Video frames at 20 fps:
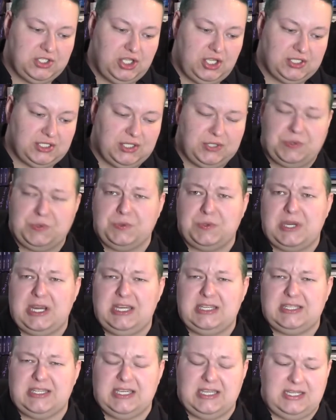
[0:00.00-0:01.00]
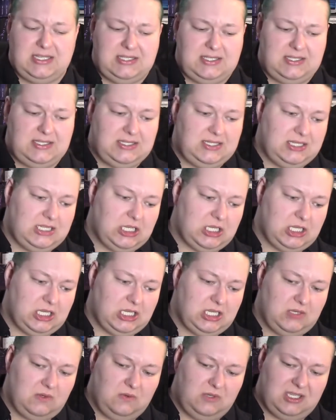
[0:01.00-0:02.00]
is not a great
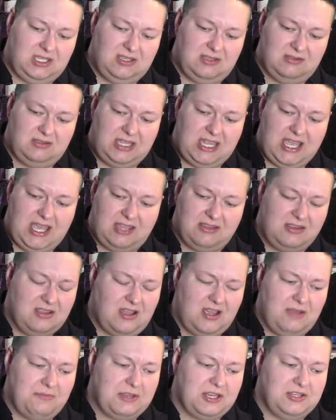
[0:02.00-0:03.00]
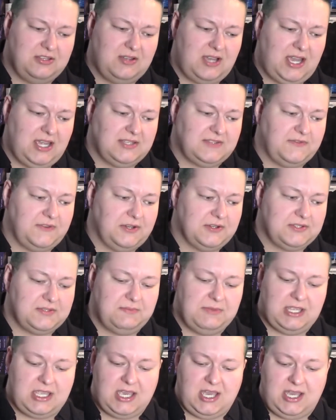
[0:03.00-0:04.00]
idea. Well, yeah, no, I'm going to do eyes
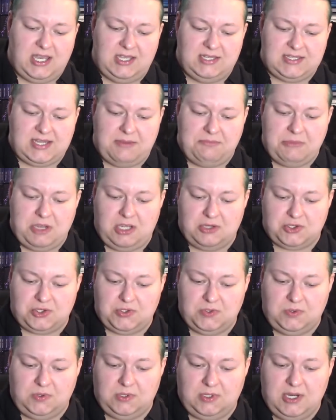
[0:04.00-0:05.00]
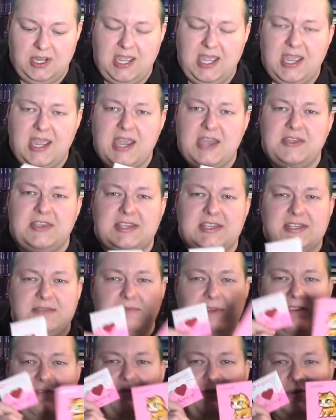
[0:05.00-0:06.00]
first because I'm not sure. This
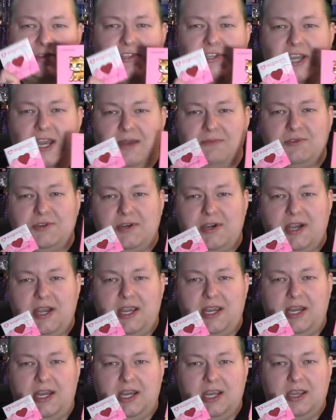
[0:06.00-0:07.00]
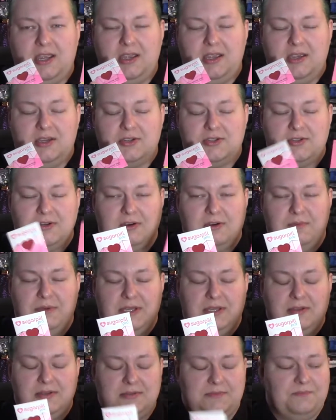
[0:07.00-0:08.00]
is my first time trying
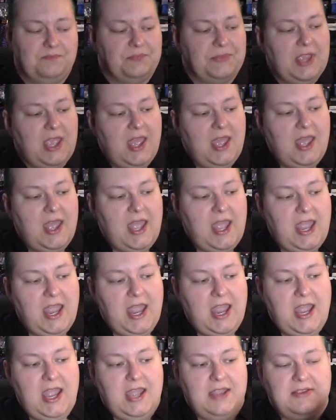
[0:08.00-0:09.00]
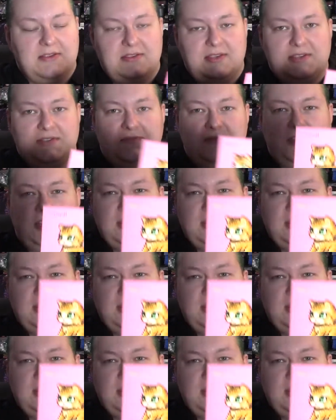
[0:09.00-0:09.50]
Sugarpill, and this